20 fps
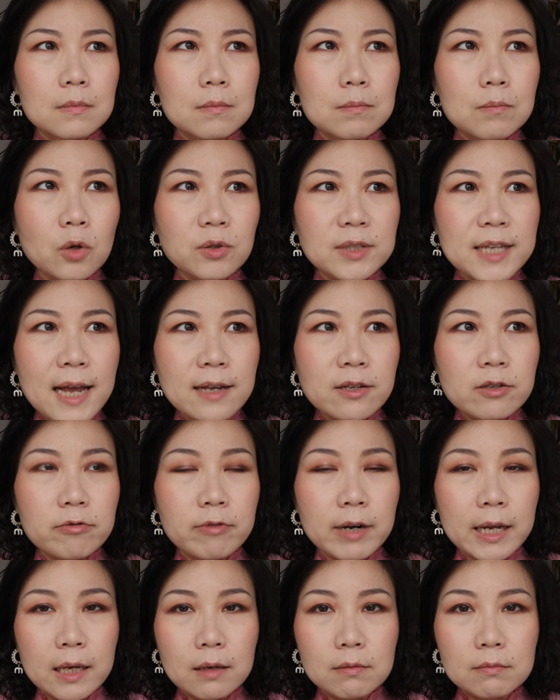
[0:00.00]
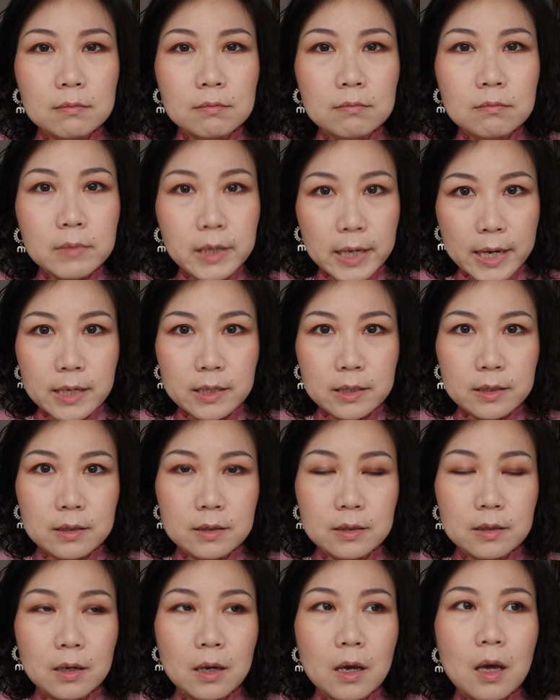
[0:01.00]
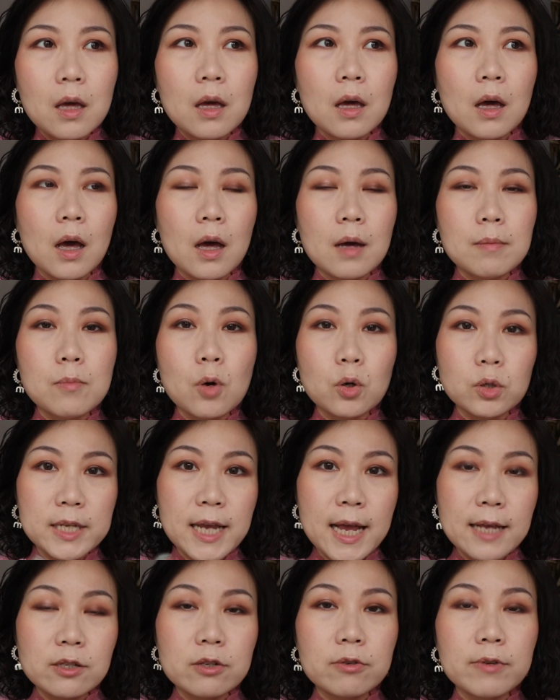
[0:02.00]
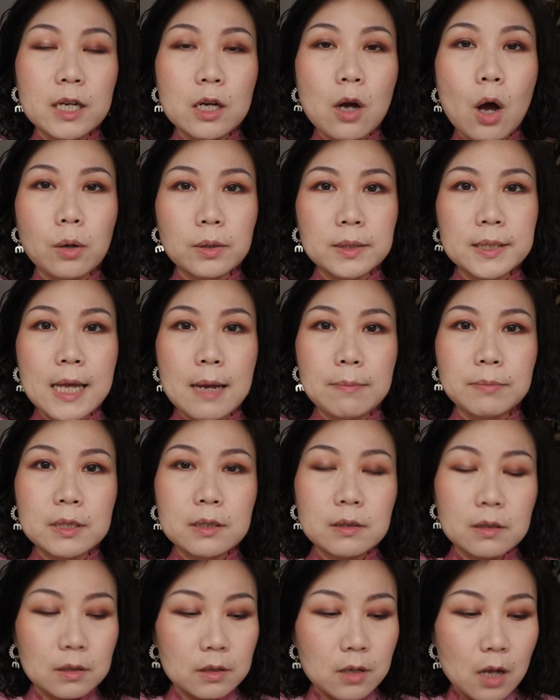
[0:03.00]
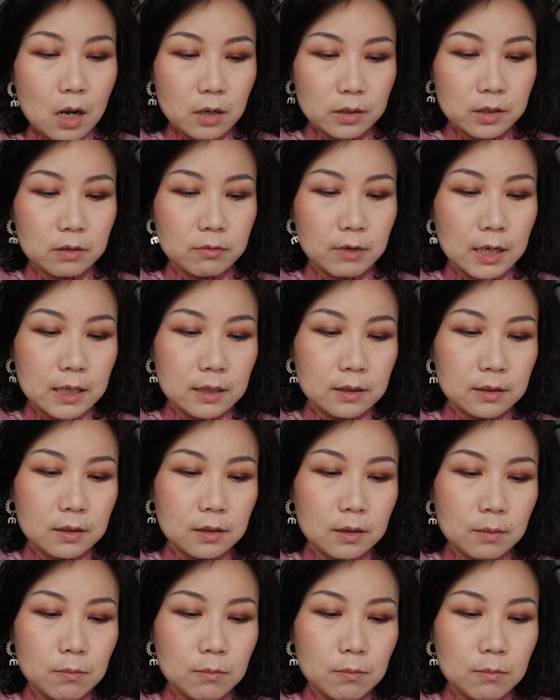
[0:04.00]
Montessori, yes, Montessori concept nurseries.